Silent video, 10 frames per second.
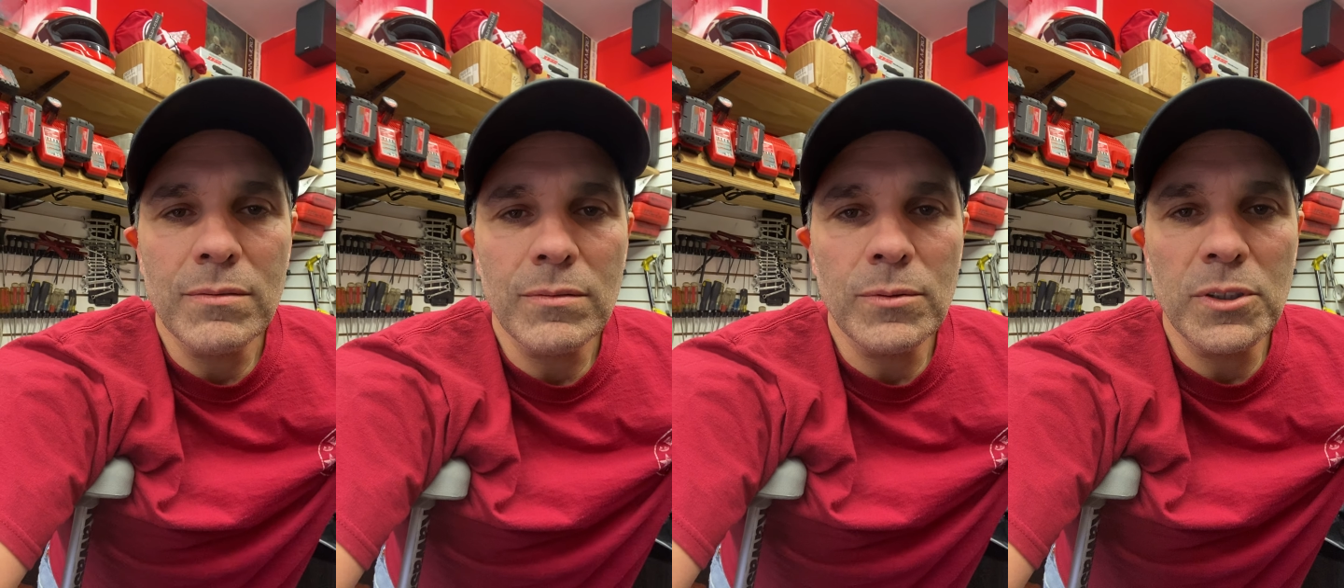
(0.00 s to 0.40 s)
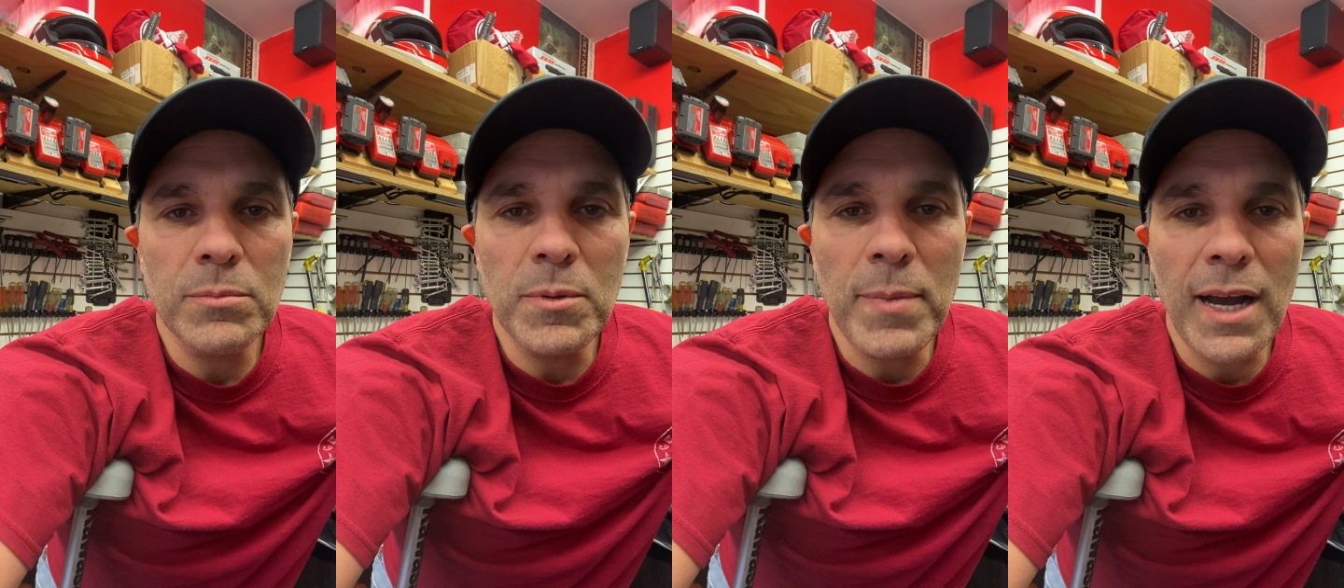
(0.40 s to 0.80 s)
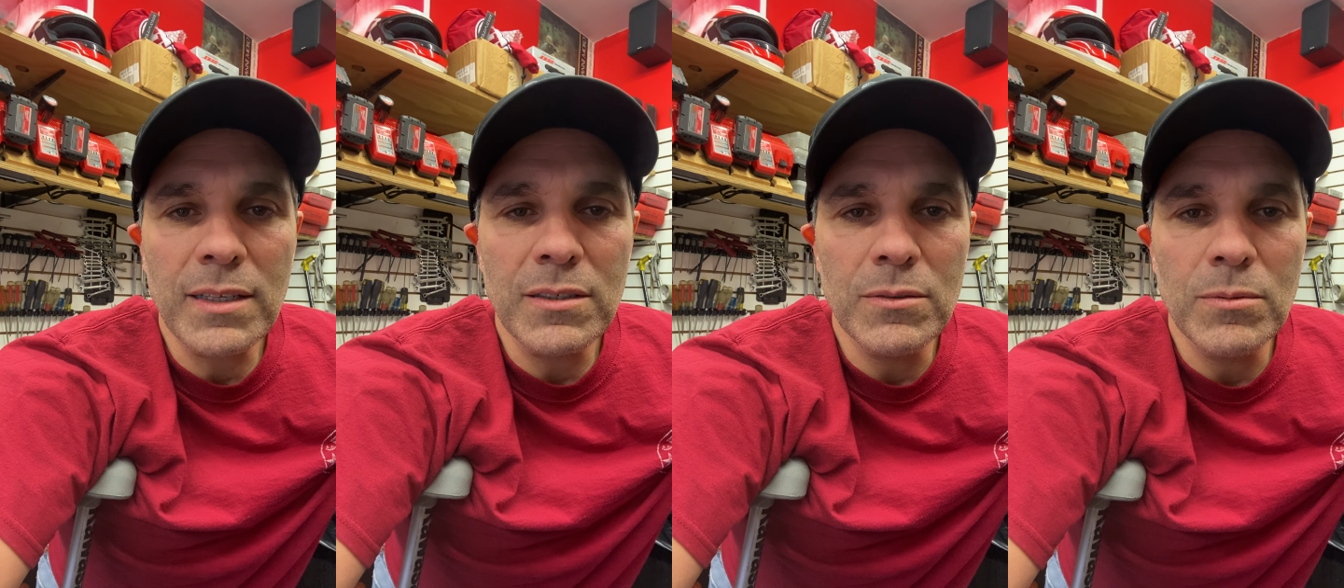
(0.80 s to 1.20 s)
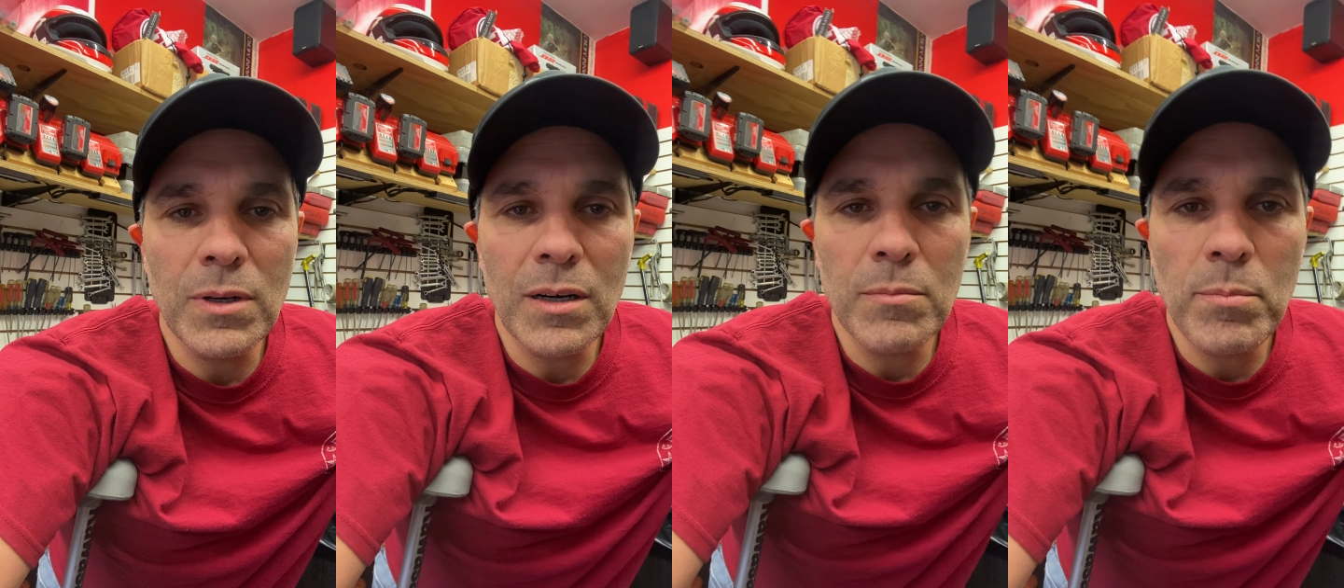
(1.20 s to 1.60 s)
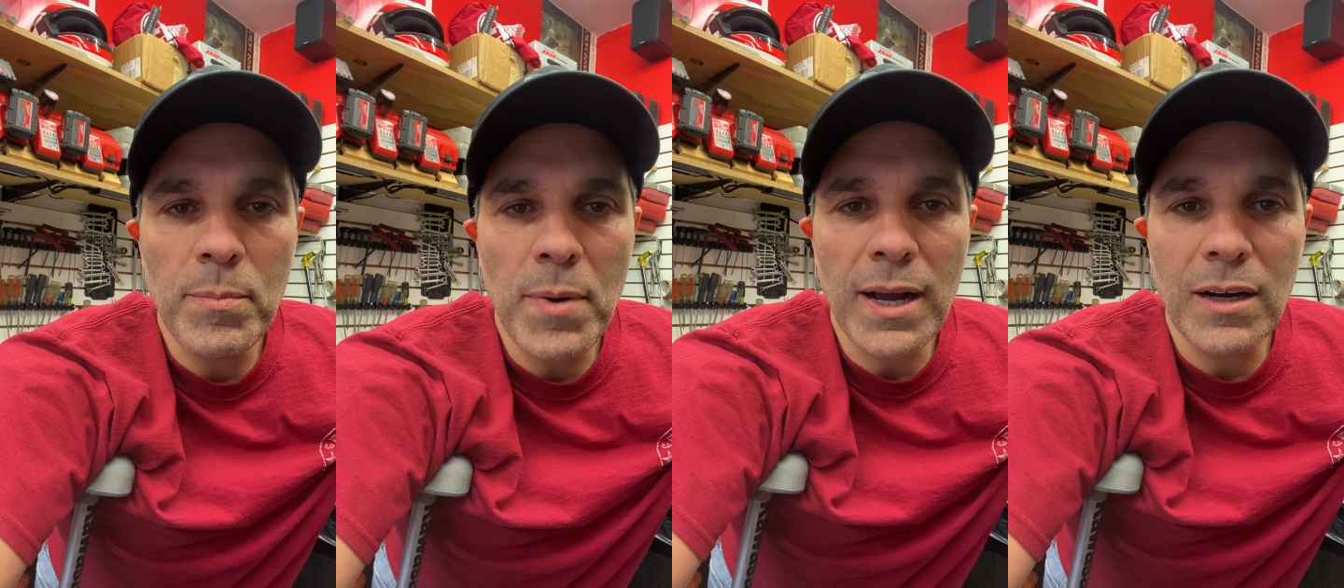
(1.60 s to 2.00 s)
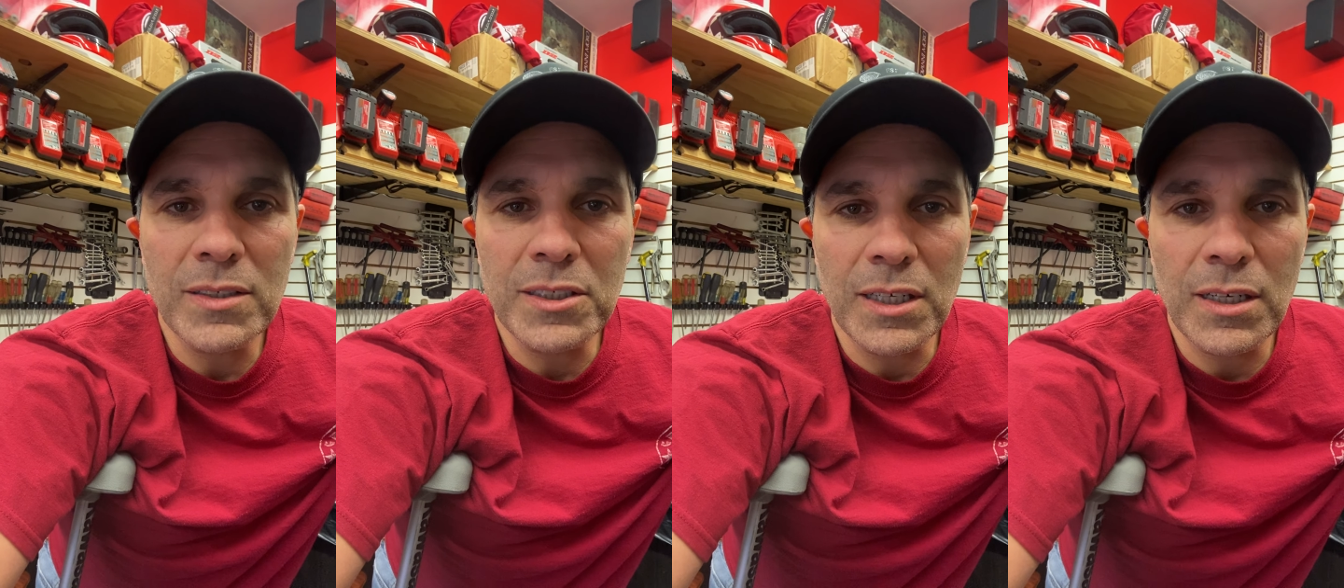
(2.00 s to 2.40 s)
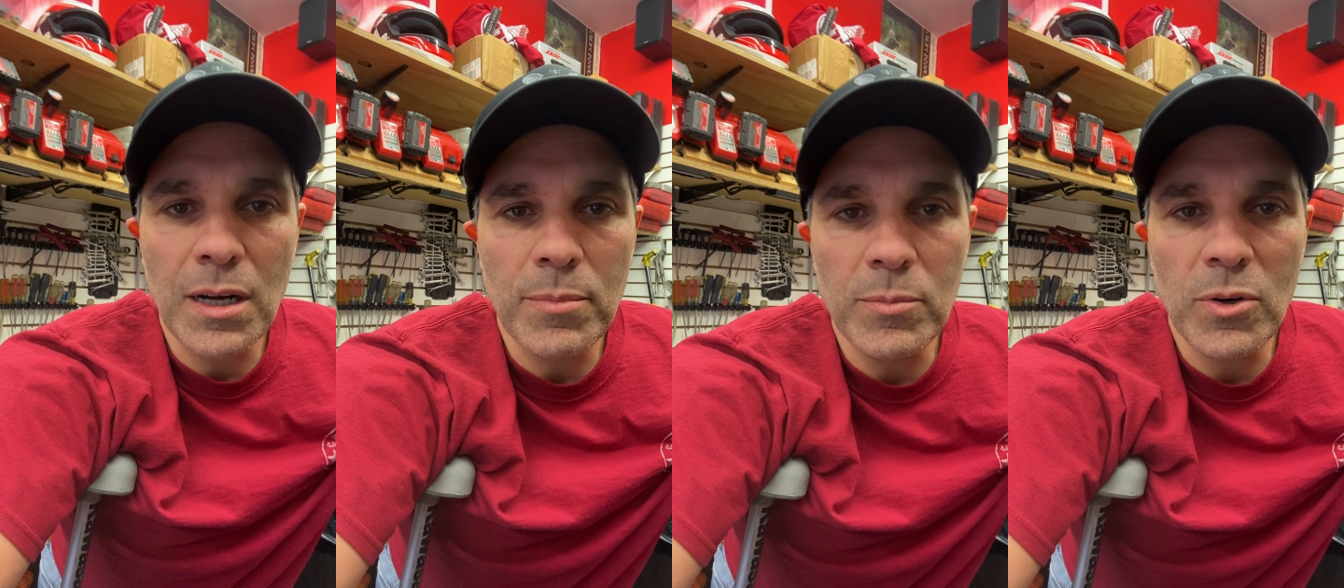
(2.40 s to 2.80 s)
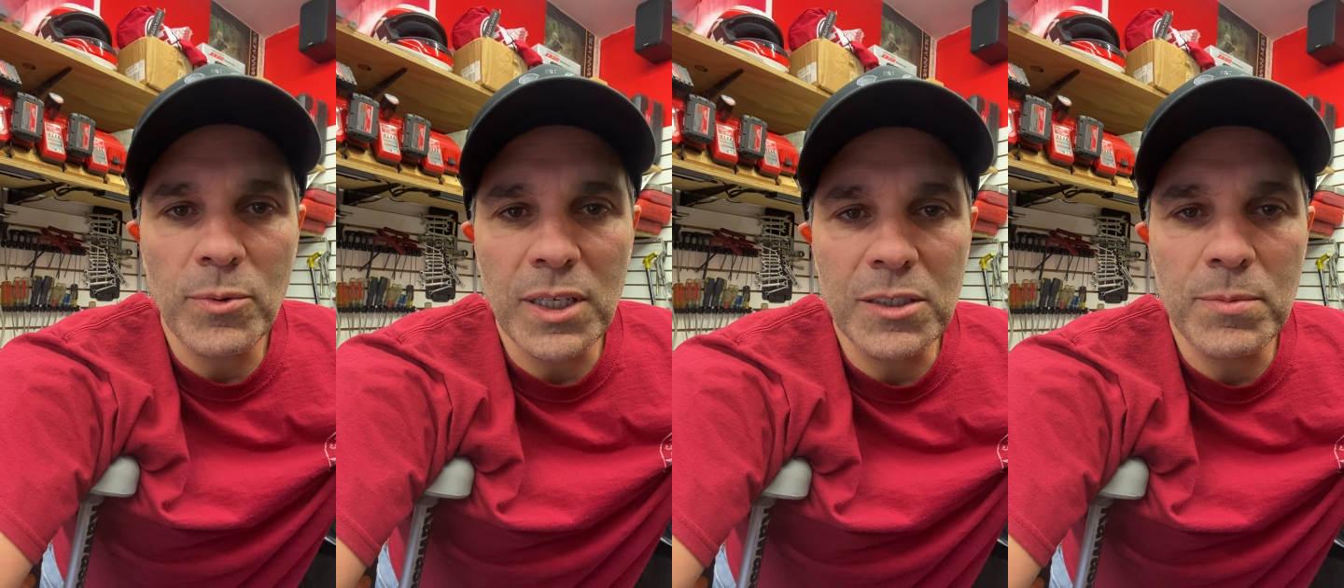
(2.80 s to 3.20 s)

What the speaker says: we should be back on this thing in a couple more weeks.